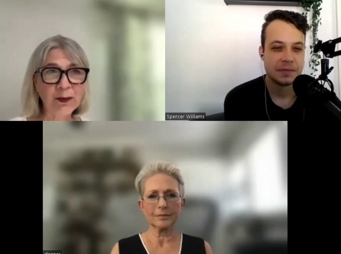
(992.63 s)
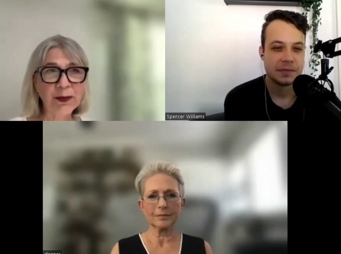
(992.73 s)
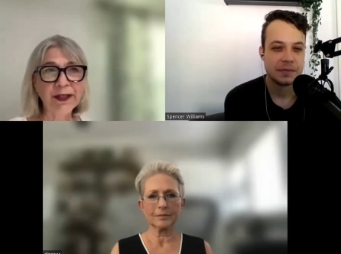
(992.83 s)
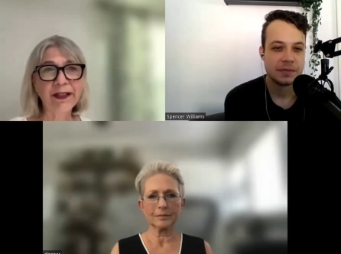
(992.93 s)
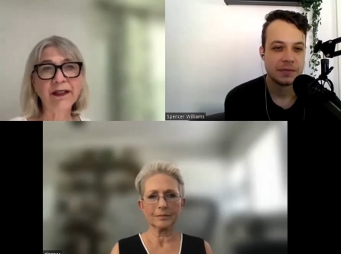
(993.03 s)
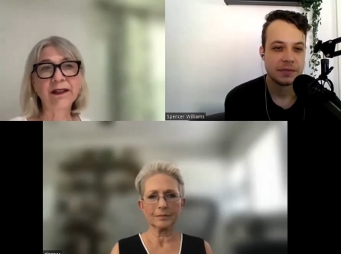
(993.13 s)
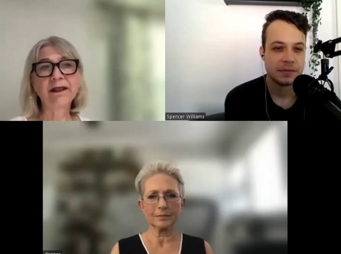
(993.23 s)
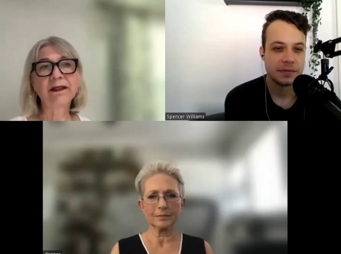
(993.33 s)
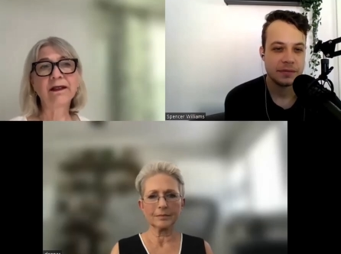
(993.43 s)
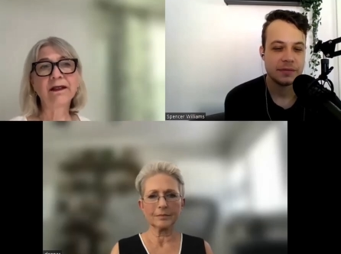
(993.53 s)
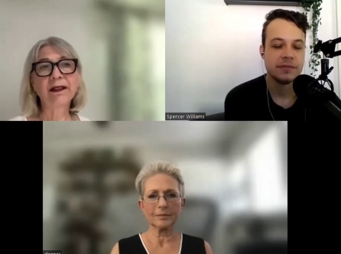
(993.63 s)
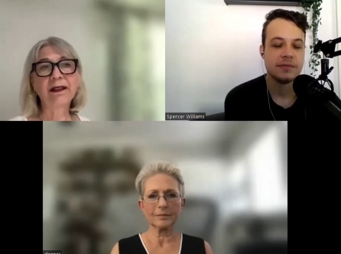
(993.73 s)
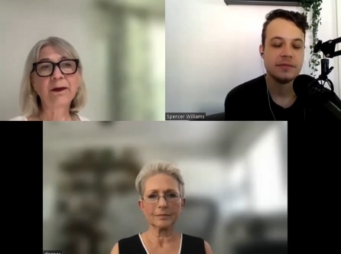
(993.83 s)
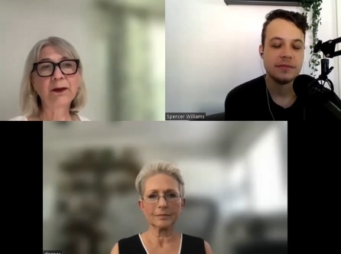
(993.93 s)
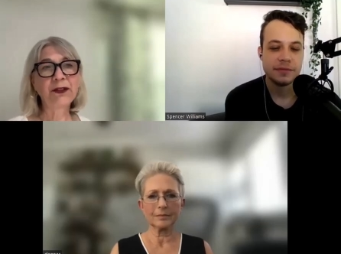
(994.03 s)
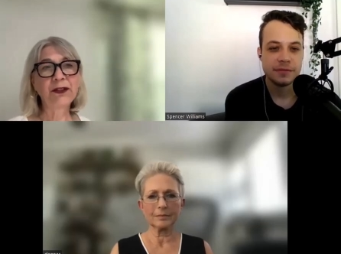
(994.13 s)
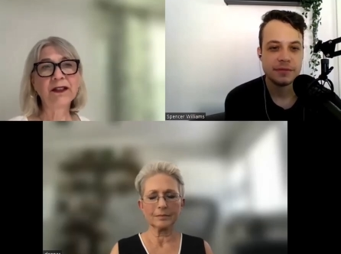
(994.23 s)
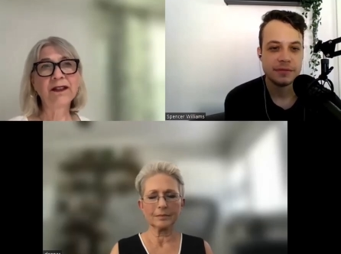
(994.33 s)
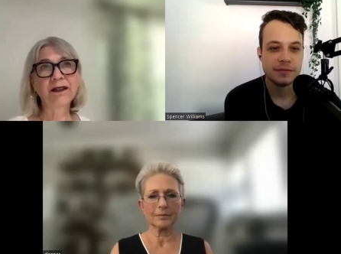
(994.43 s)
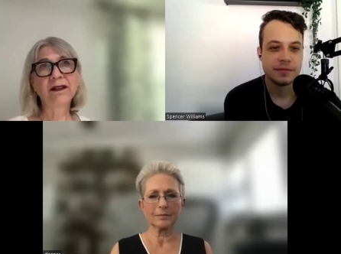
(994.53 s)
Speaker 1: opening mm. it was
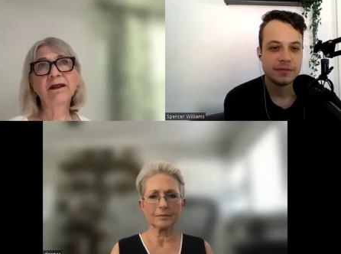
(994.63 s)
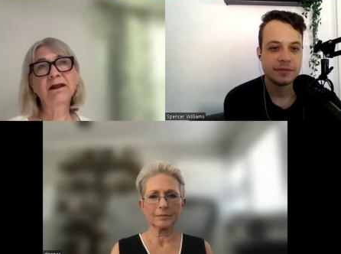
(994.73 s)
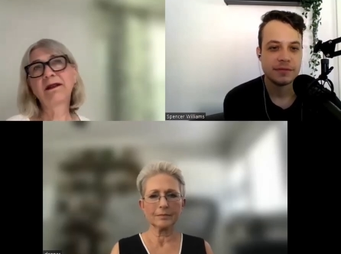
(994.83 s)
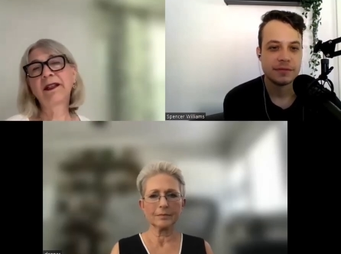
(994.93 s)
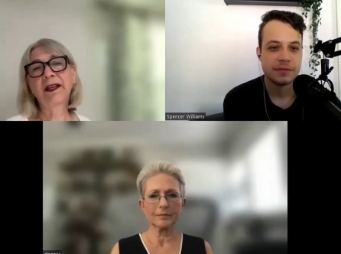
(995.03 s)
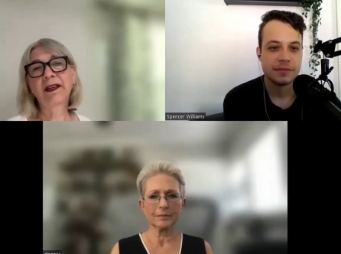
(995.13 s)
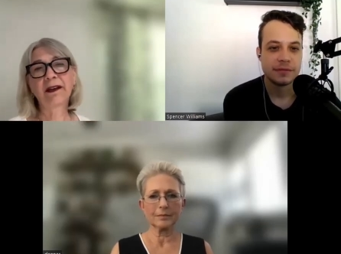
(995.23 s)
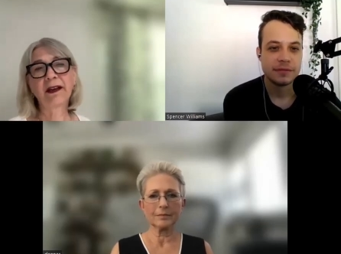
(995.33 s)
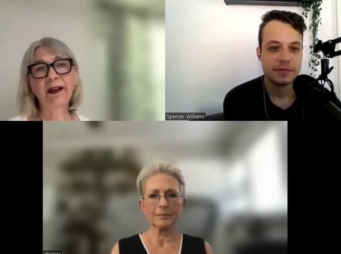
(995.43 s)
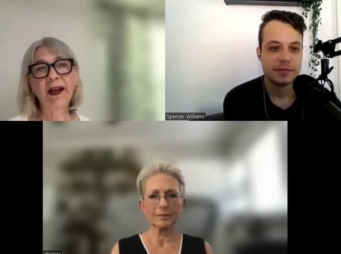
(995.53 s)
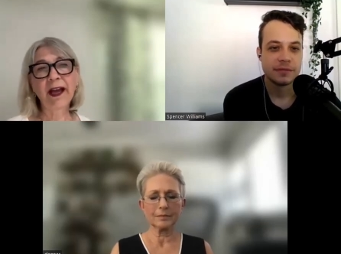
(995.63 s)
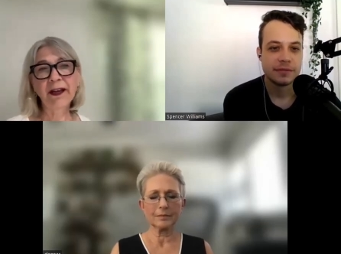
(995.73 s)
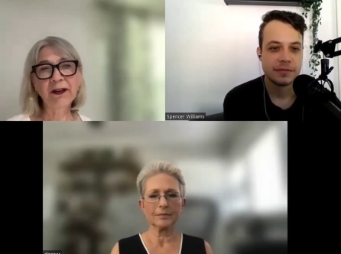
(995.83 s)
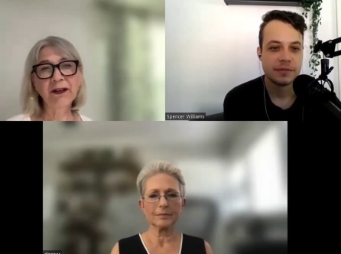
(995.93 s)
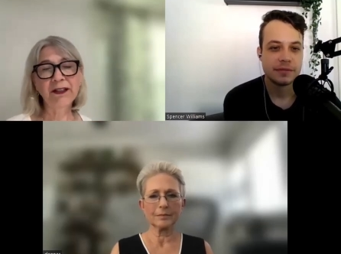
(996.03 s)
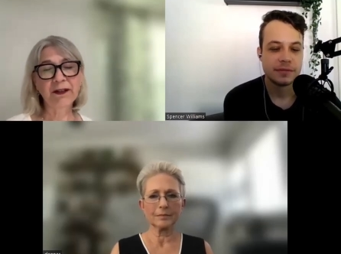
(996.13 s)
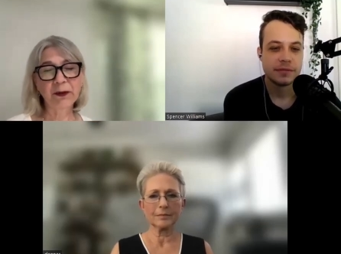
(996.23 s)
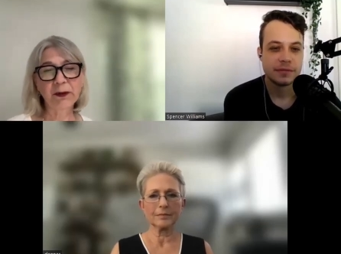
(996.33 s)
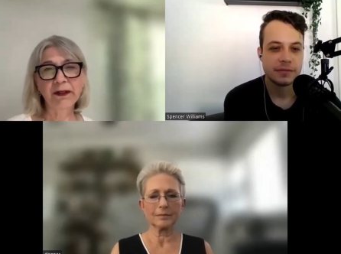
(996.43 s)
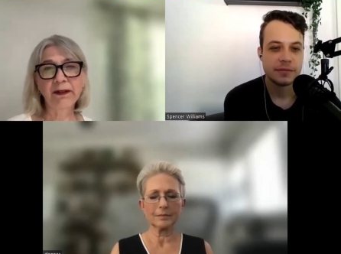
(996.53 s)
just like I, I encourage
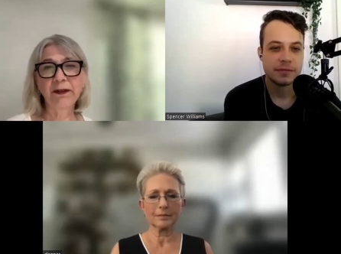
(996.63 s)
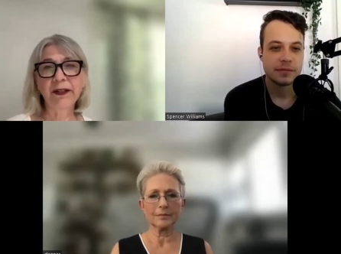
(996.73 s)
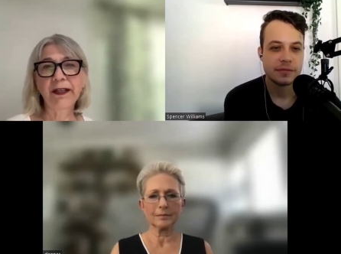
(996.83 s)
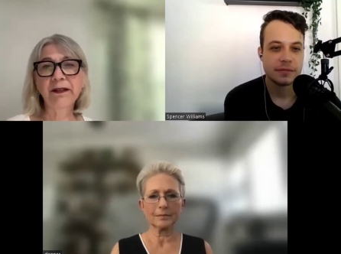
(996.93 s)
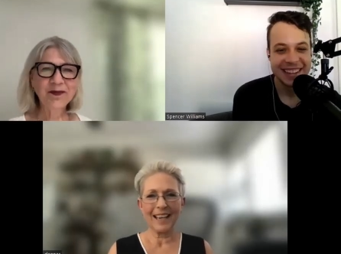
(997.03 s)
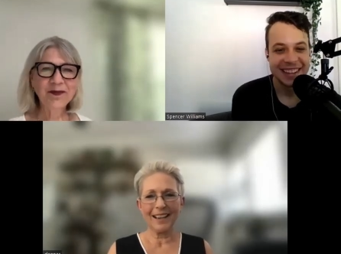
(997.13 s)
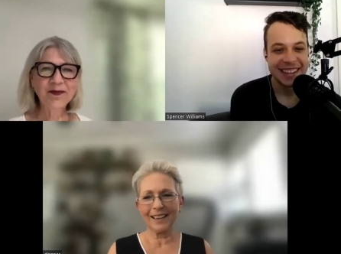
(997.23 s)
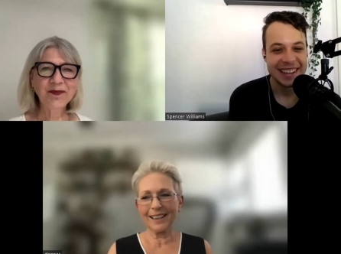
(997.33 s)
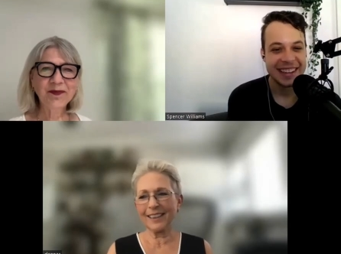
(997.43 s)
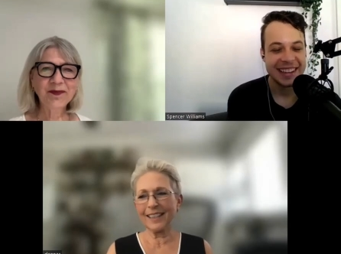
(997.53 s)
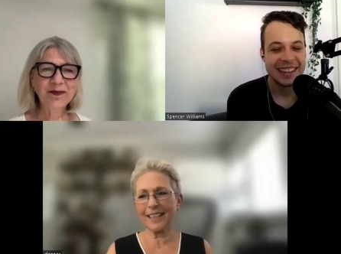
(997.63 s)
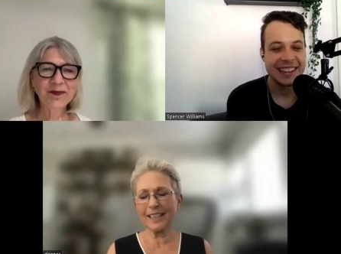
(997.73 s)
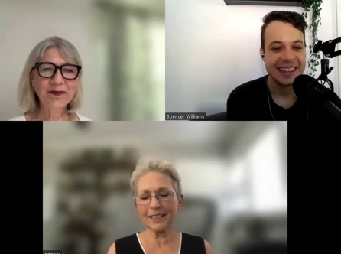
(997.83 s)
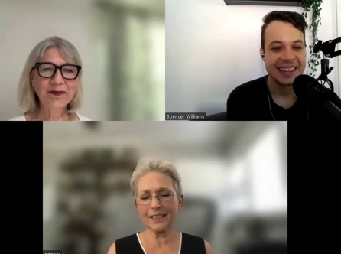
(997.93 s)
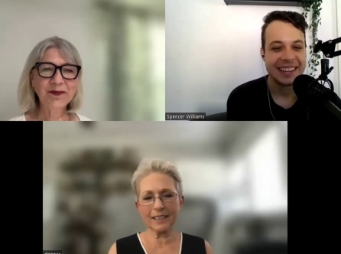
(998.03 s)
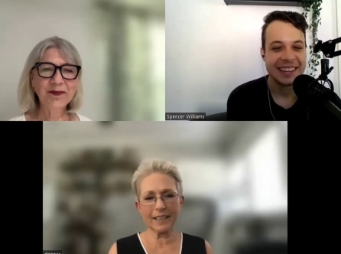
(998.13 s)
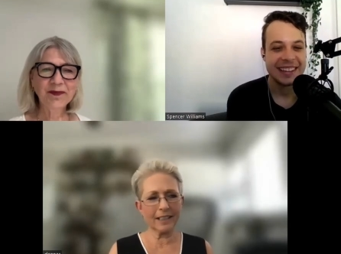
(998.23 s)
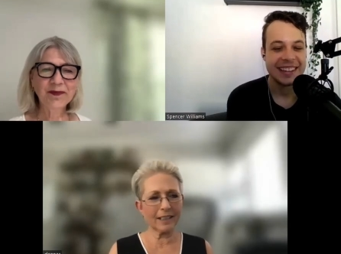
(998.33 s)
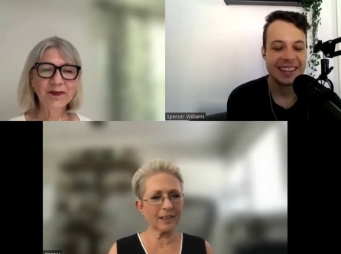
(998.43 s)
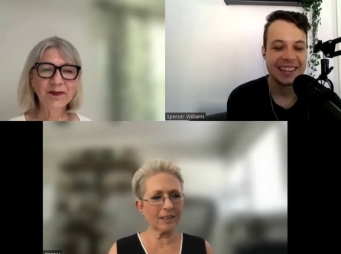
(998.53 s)
everyone to do that.
Speaker 2: I think it's
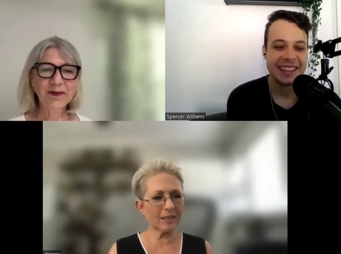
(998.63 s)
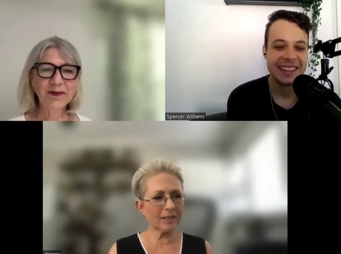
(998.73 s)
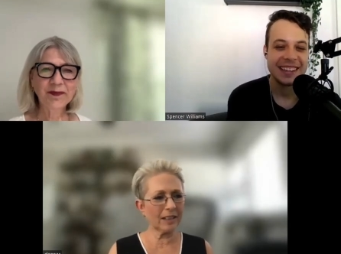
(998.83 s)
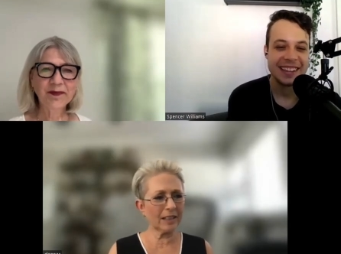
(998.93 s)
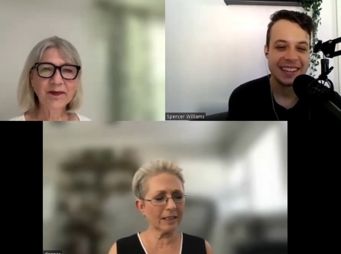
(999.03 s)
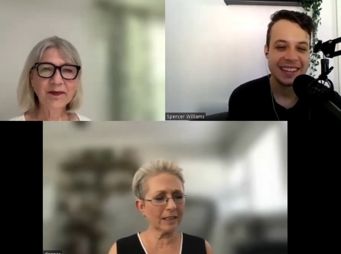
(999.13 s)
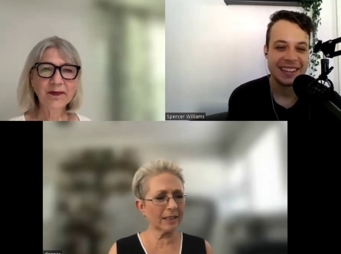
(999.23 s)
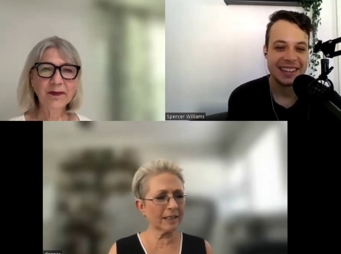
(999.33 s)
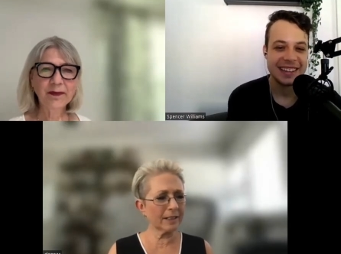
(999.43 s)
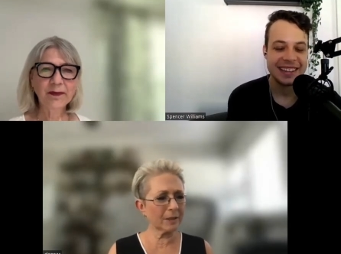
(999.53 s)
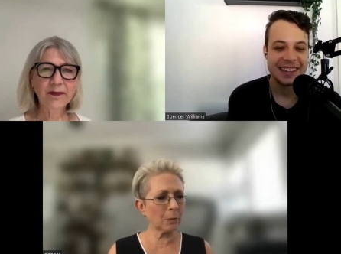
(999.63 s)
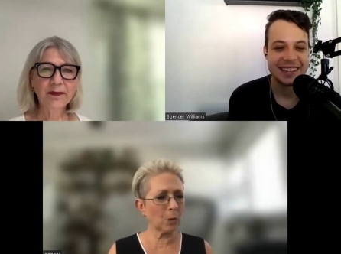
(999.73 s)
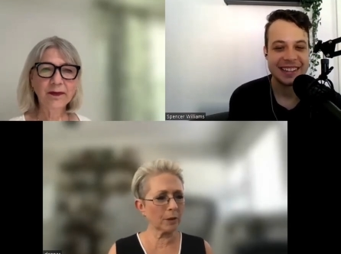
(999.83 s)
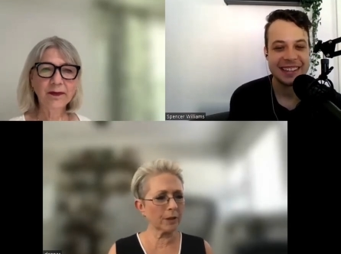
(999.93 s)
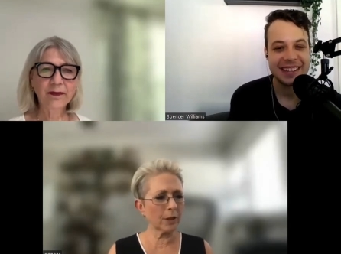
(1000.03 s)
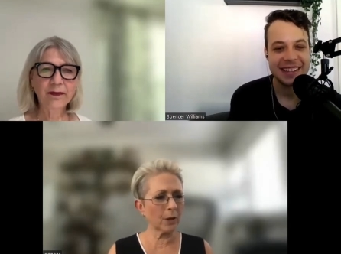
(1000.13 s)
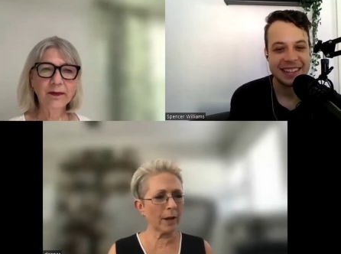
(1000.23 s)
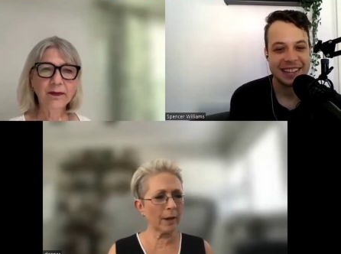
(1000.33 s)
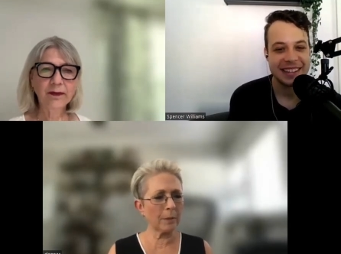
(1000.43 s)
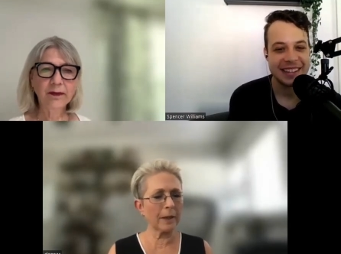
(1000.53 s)
uh, it, it is important to know
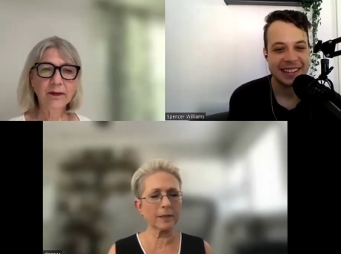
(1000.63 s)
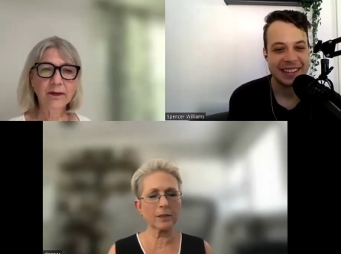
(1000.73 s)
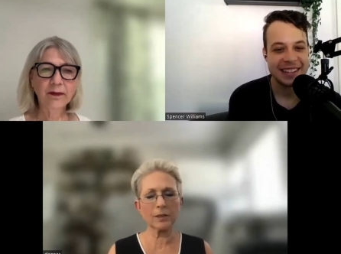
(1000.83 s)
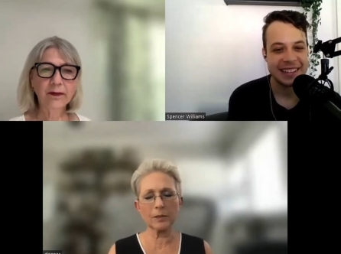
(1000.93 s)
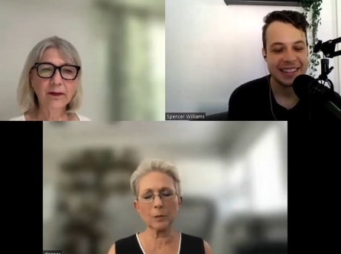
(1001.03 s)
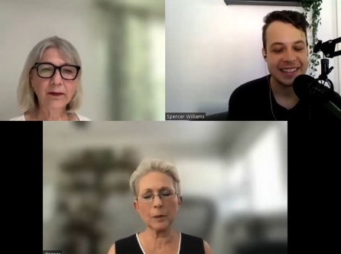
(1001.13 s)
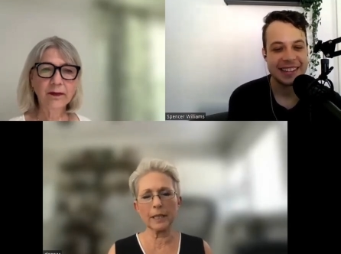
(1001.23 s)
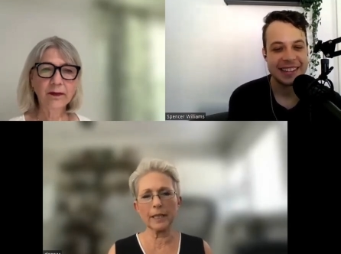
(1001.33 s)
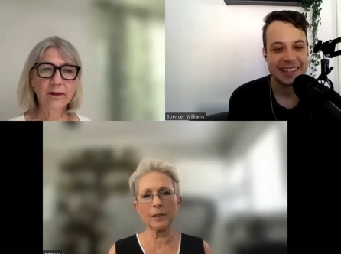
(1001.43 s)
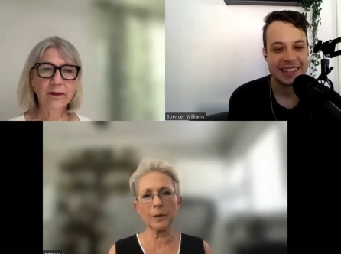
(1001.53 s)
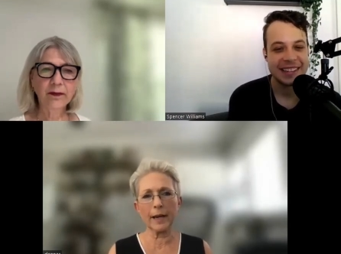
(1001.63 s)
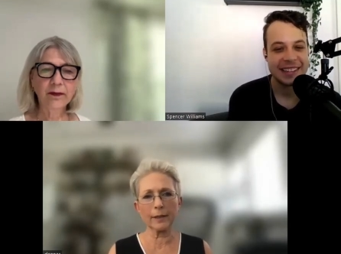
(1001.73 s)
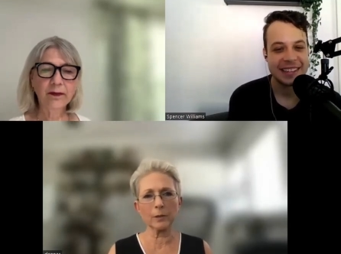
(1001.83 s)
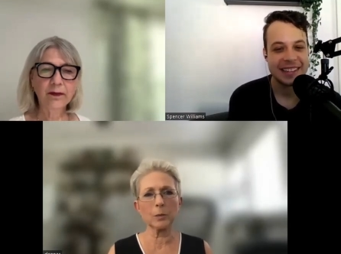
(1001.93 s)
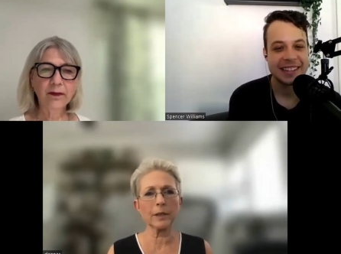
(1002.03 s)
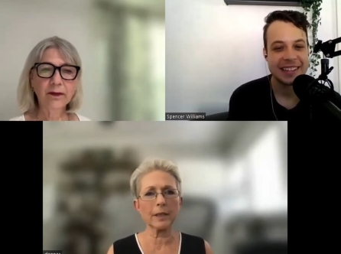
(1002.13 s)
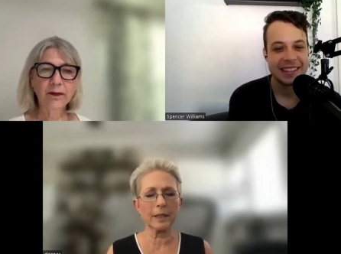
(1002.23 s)
how much we interact with